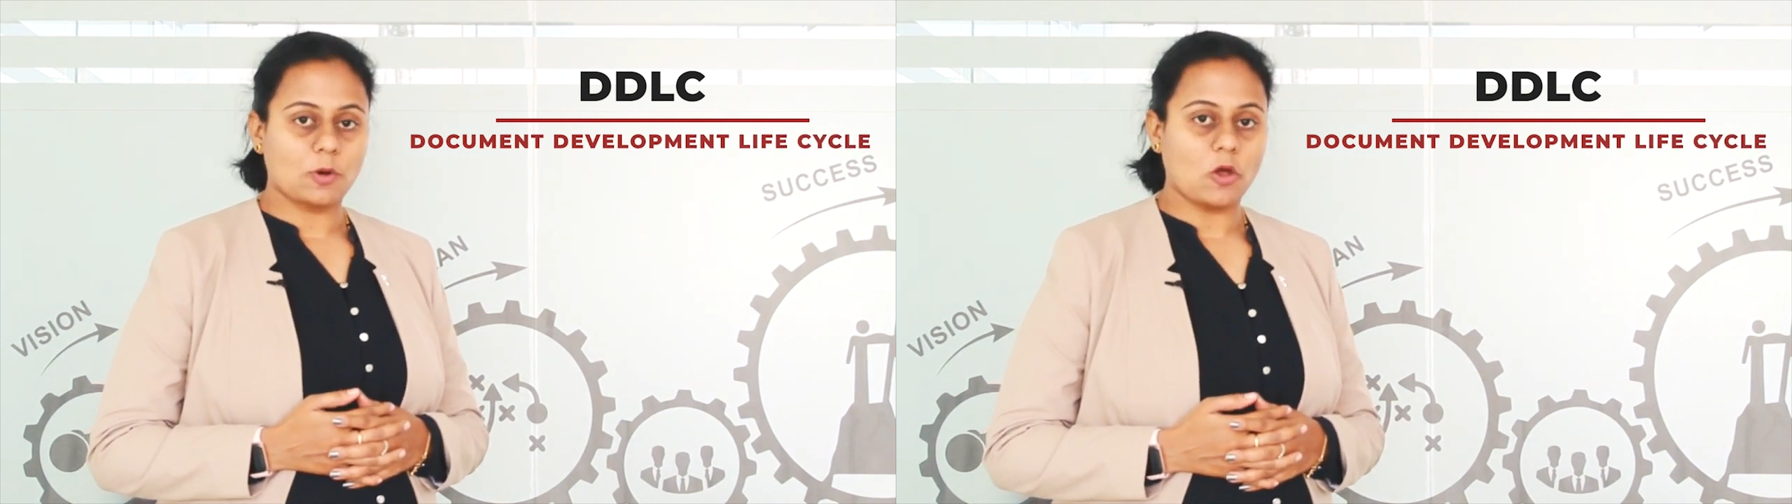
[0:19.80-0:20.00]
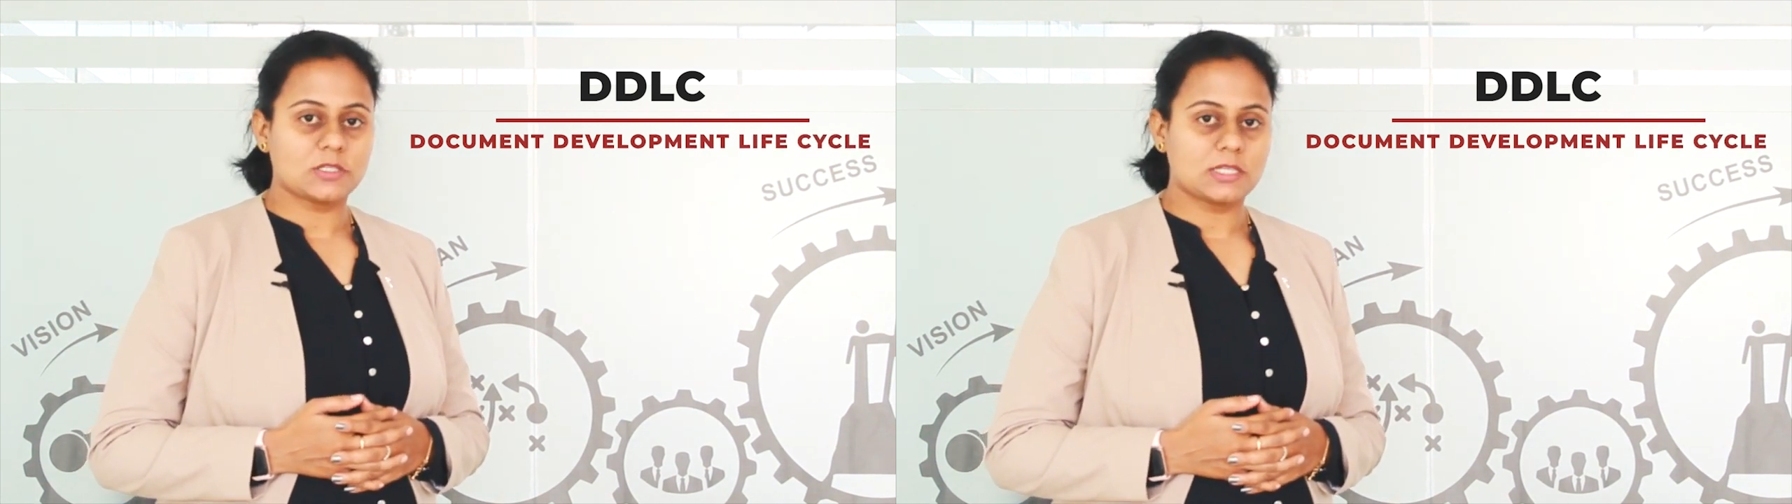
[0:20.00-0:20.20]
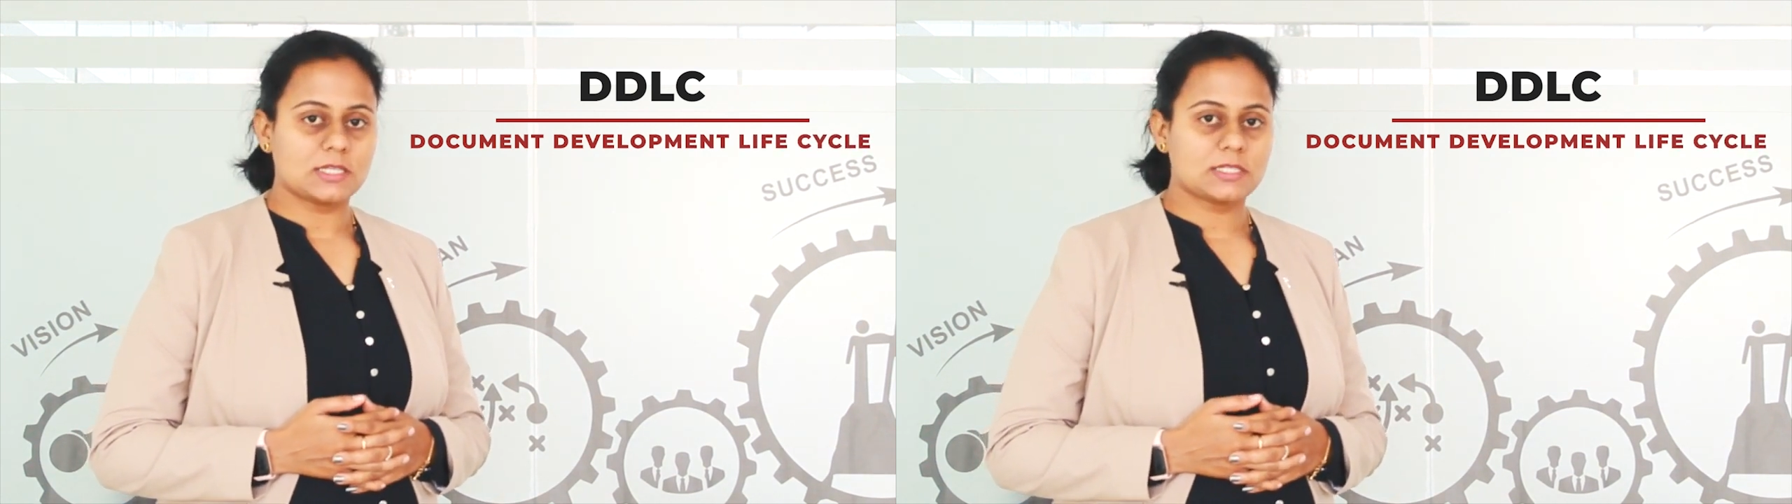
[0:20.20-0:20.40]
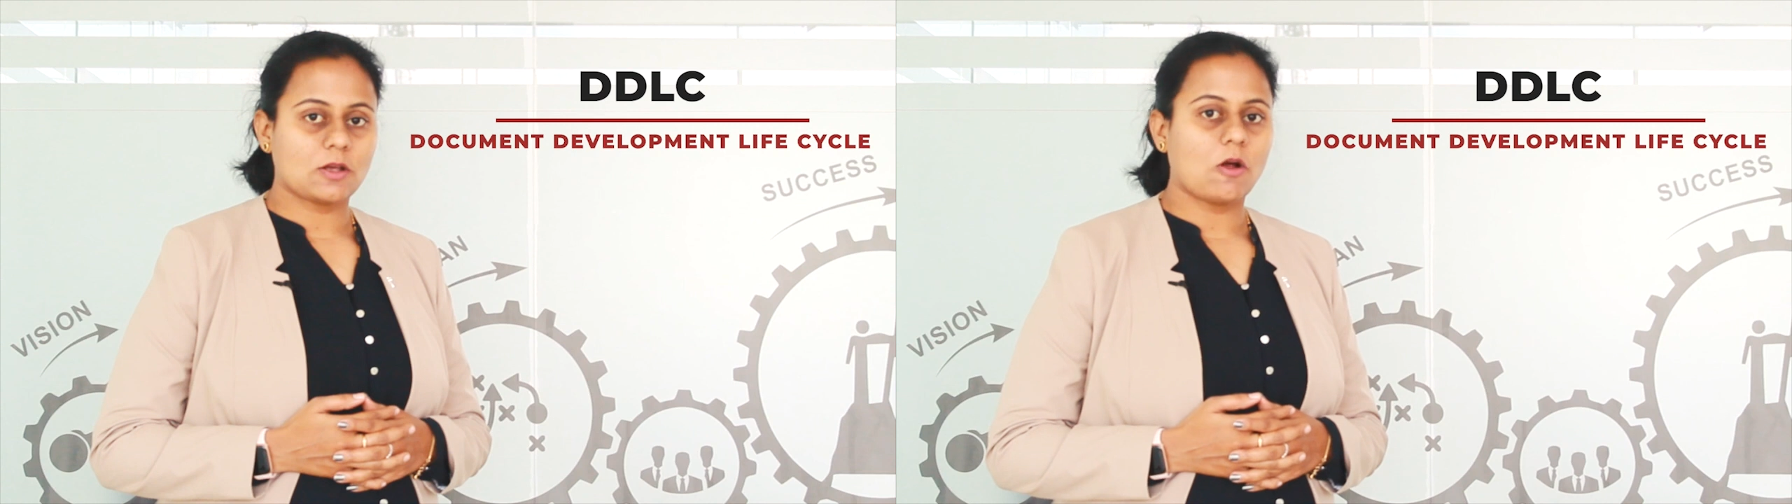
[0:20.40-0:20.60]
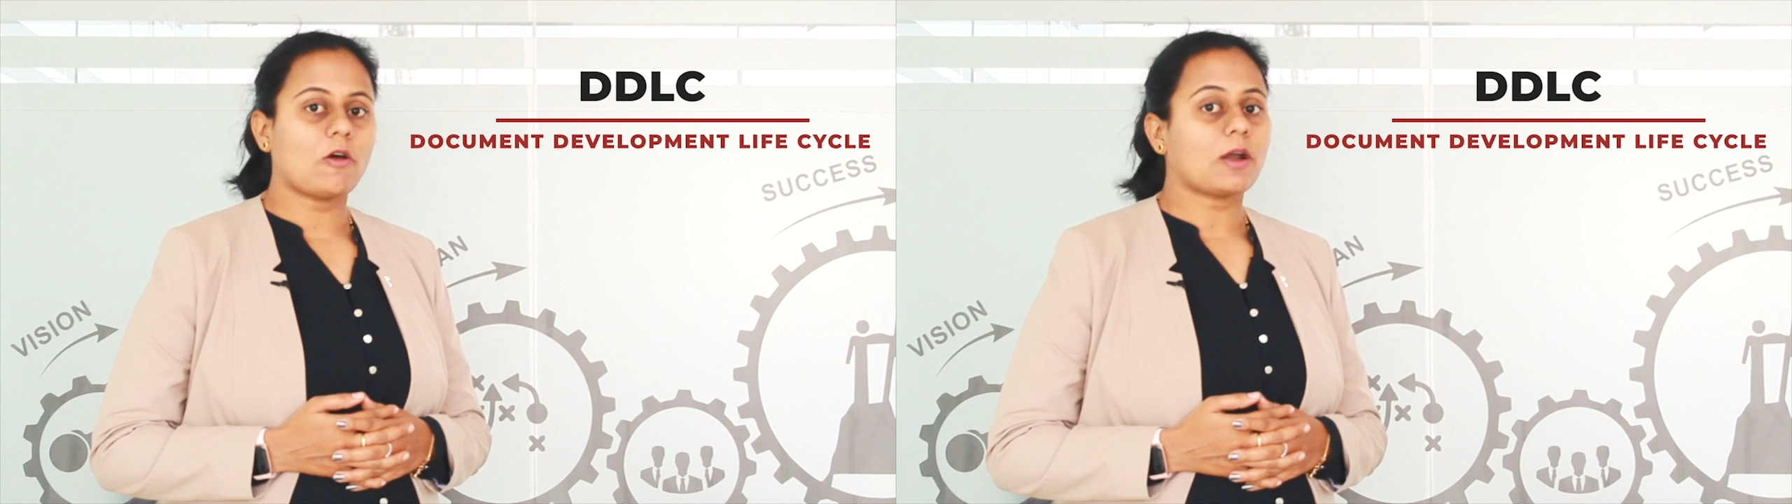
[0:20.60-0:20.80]
is a
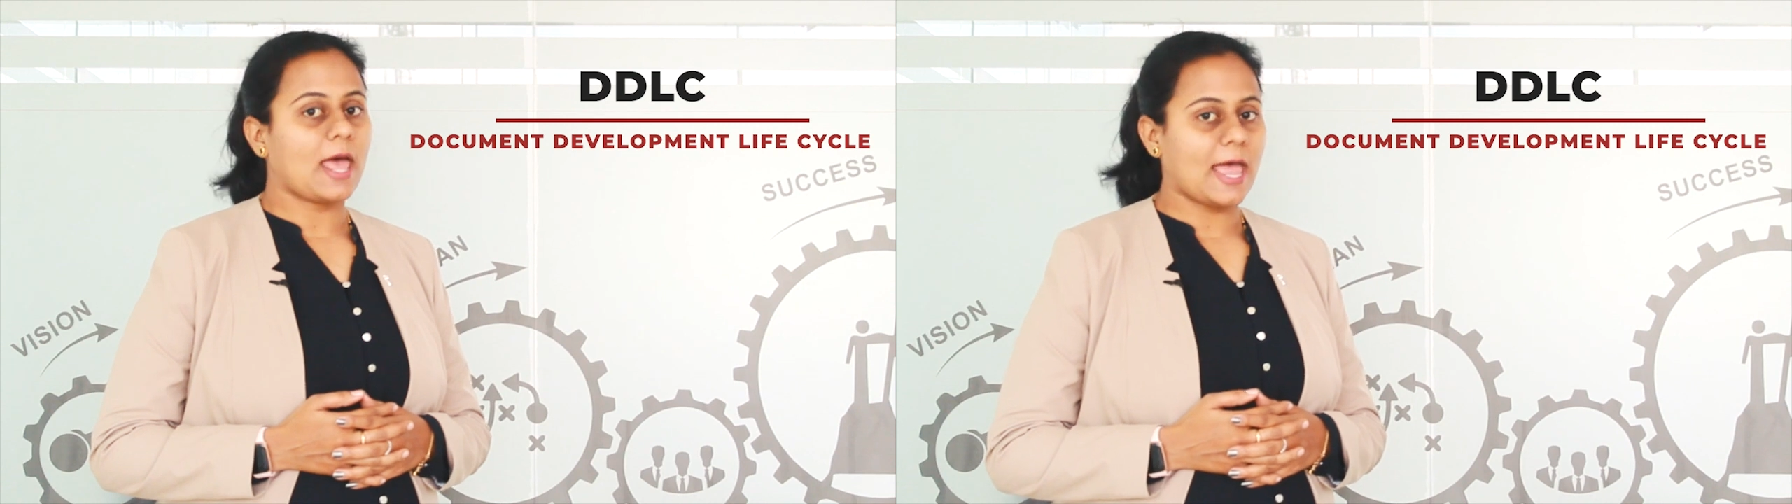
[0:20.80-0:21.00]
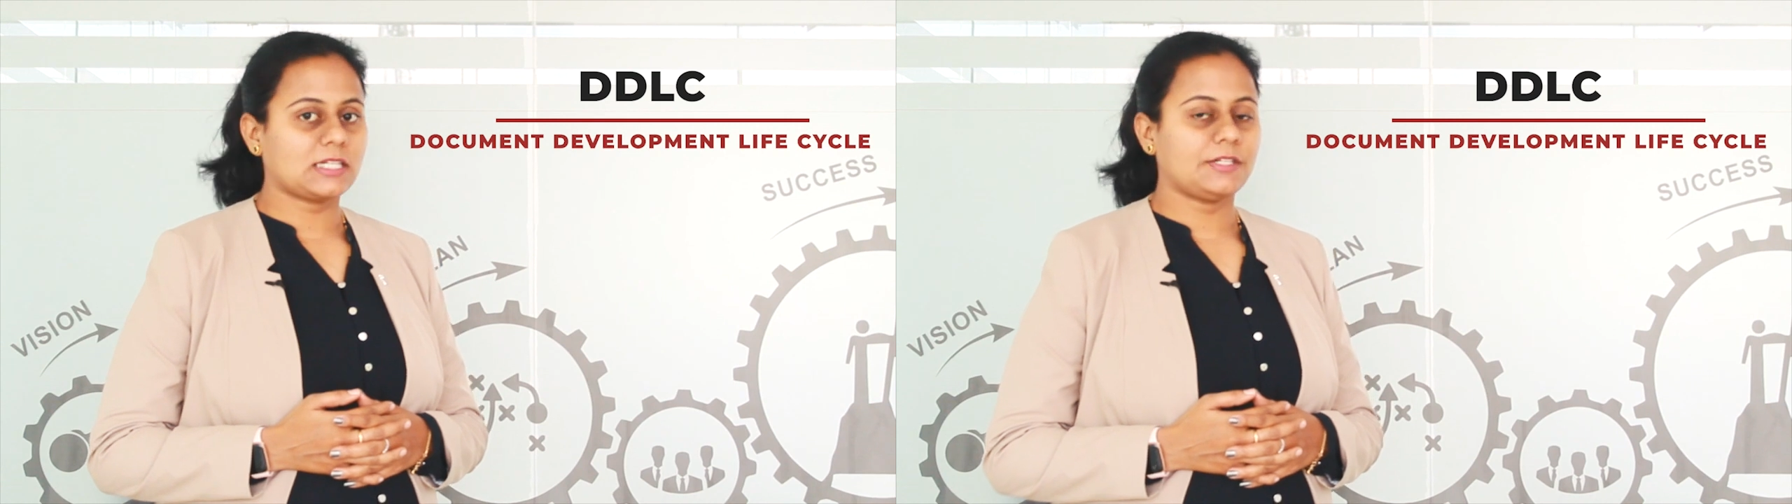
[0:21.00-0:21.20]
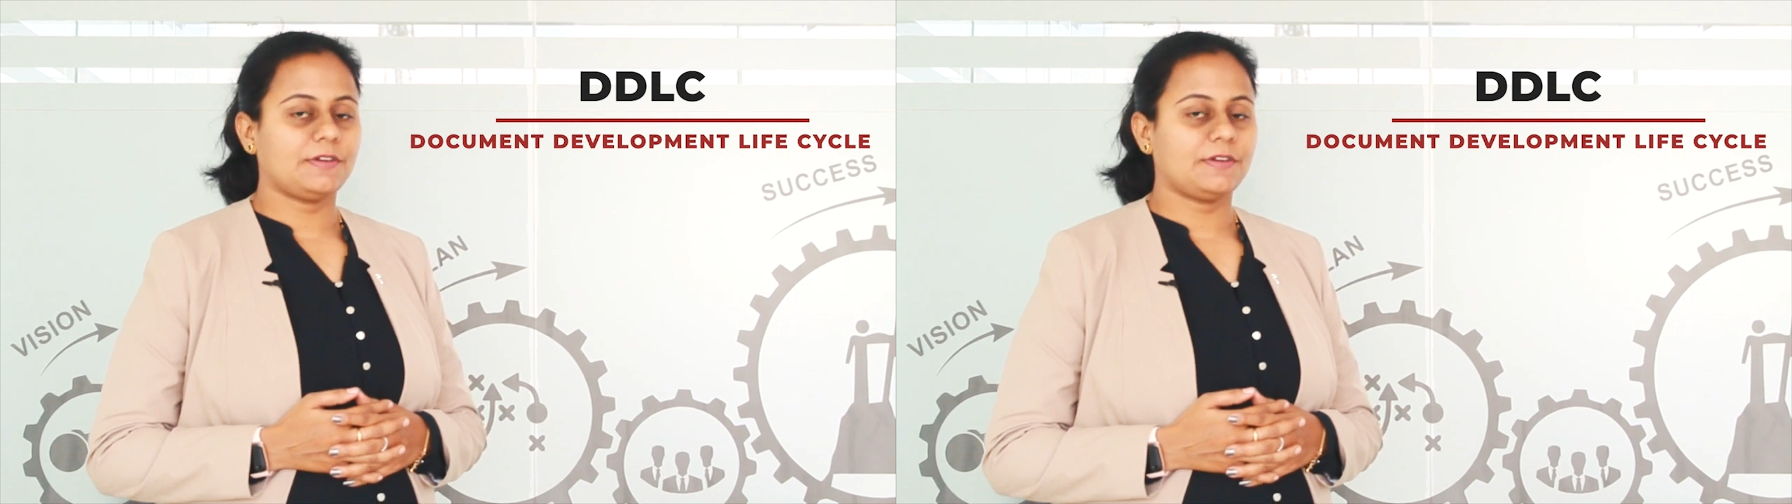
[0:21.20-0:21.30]
process of